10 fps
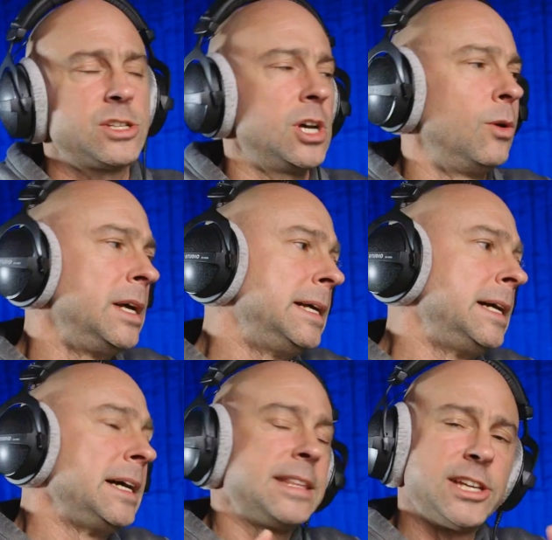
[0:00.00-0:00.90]
So
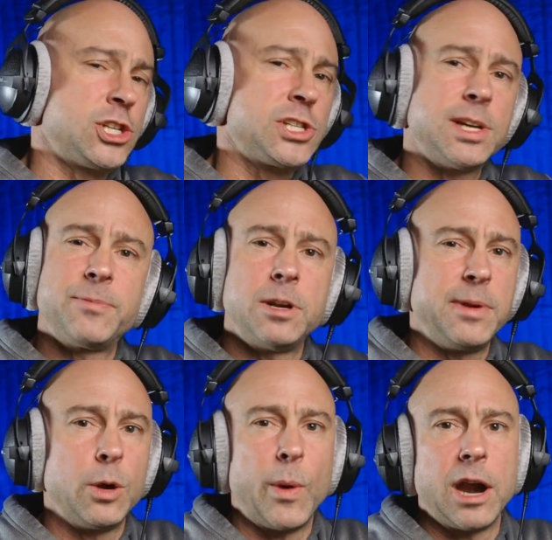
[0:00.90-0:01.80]
that's just something to
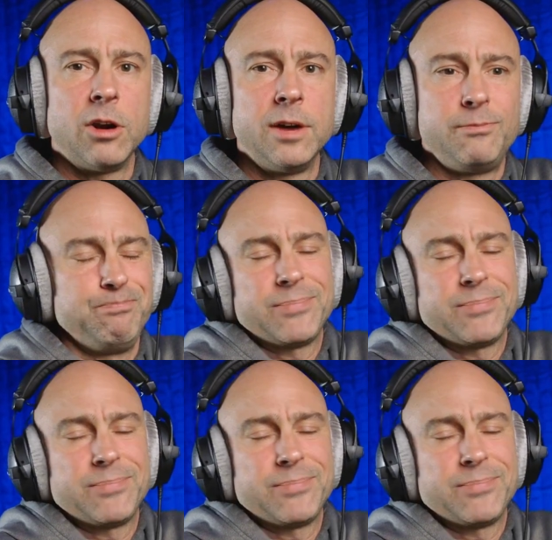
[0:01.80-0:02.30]
be aware of.